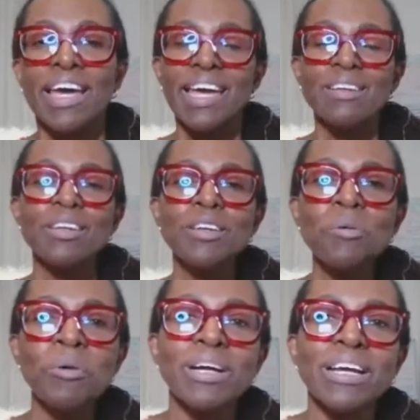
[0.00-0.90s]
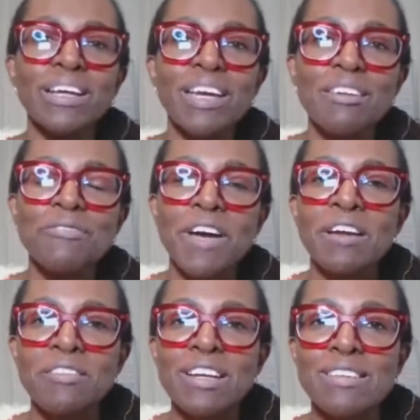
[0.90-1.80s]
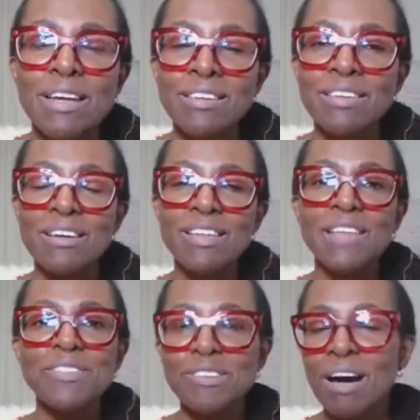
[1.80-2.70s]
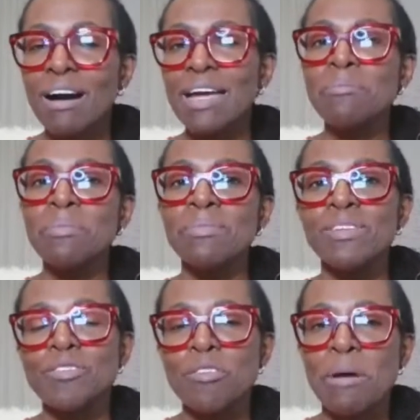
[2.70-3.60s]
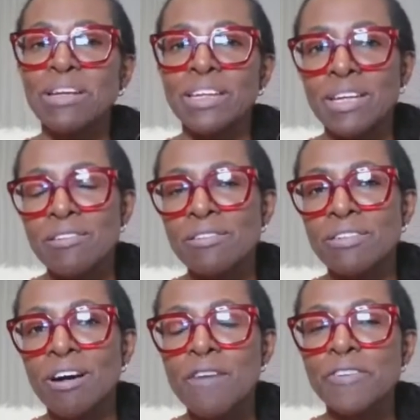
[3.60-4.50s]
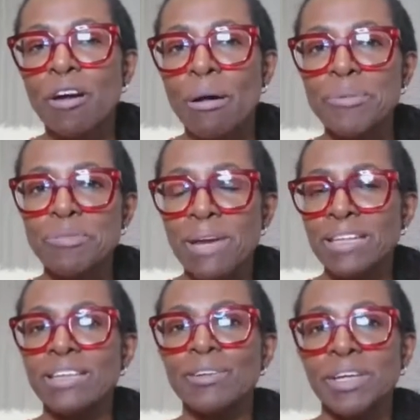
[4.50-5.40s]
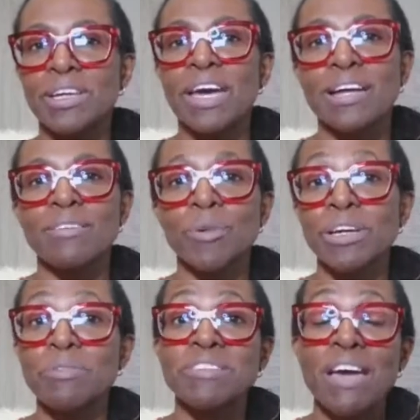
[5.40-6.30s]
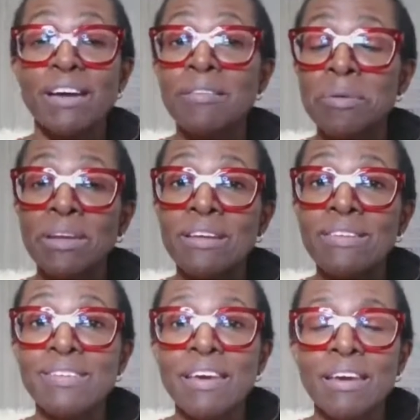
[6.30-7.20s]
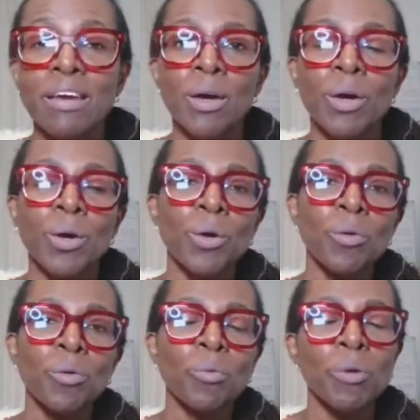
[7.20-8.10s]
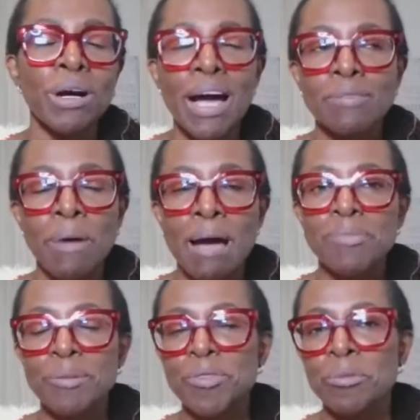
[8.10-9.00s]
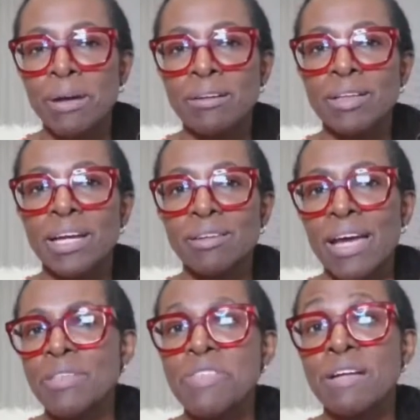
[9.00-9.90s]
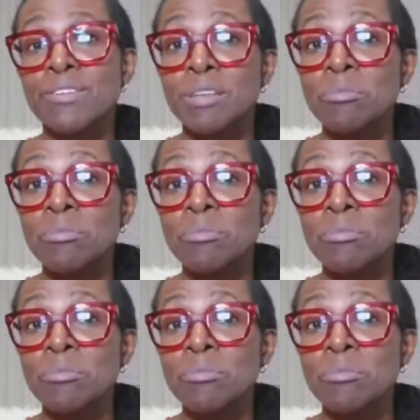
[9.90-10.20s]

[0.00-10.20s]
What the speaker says: It varies. At the time, sort of about a year and a half ago, I was mainly looking at working with tech companies who had perhaps up to about 8,000